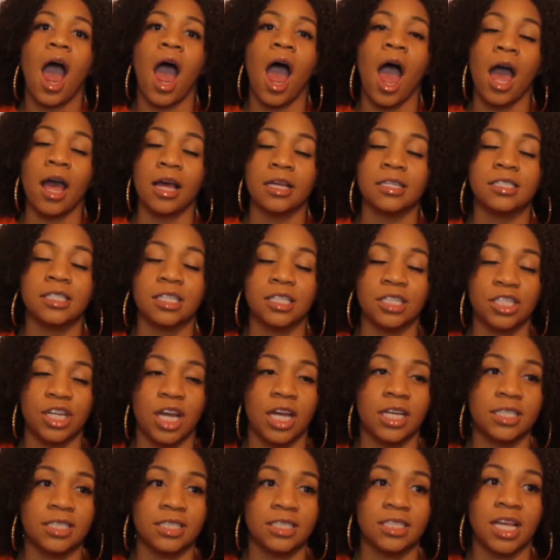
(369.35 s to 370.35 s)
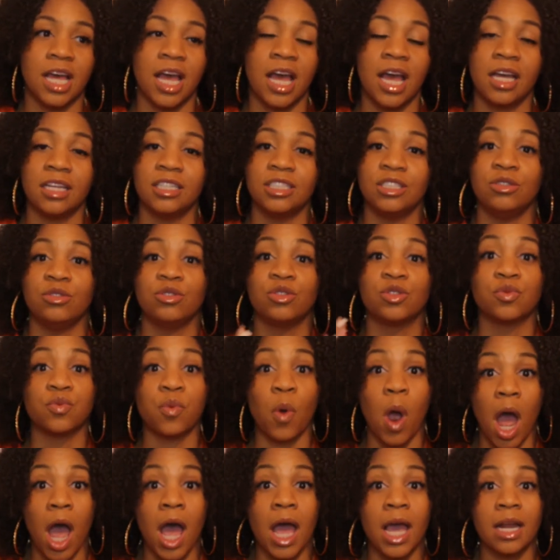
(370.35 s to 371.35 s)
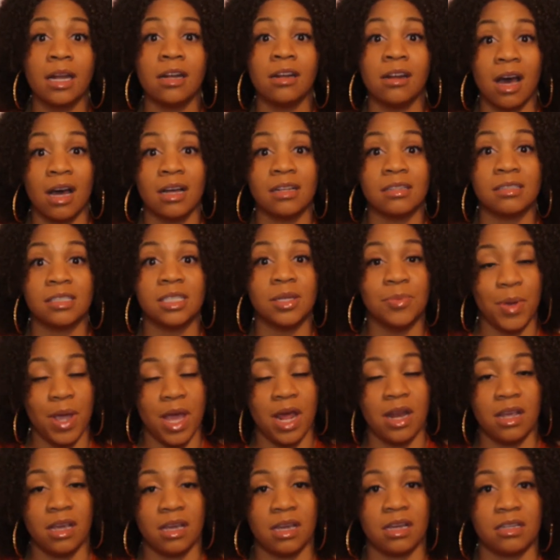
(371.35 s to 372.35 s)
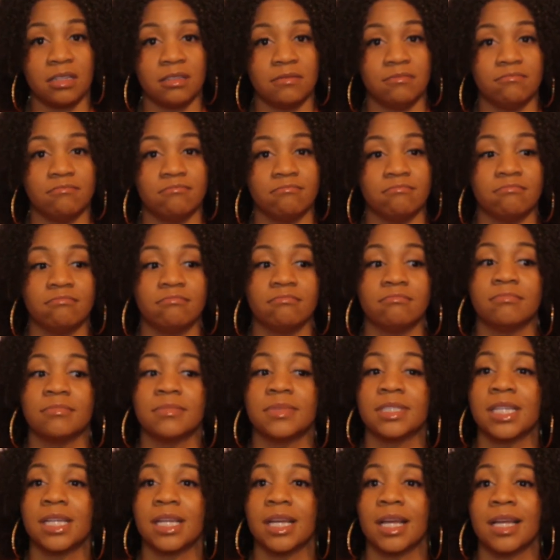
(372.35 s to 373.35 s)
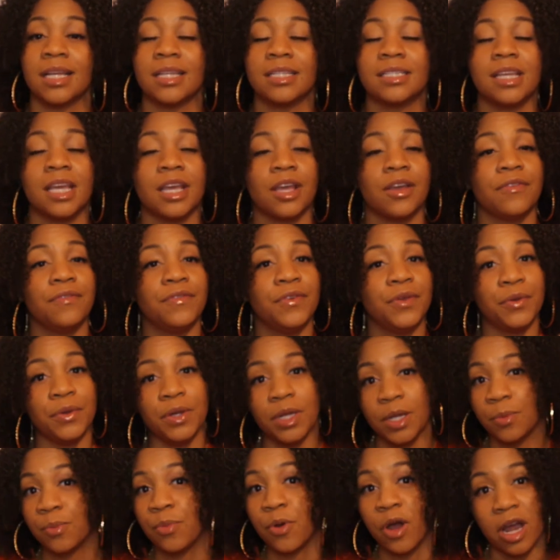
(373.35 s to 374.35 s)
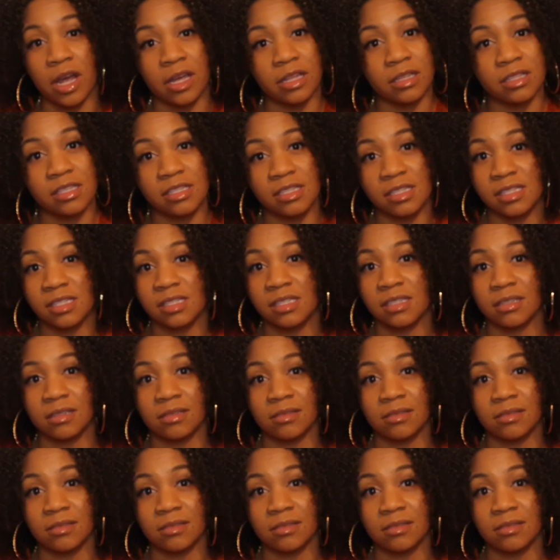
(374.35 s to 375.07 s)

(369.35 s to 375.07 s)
I suggest that you try not to panic. Take a few deep breaths.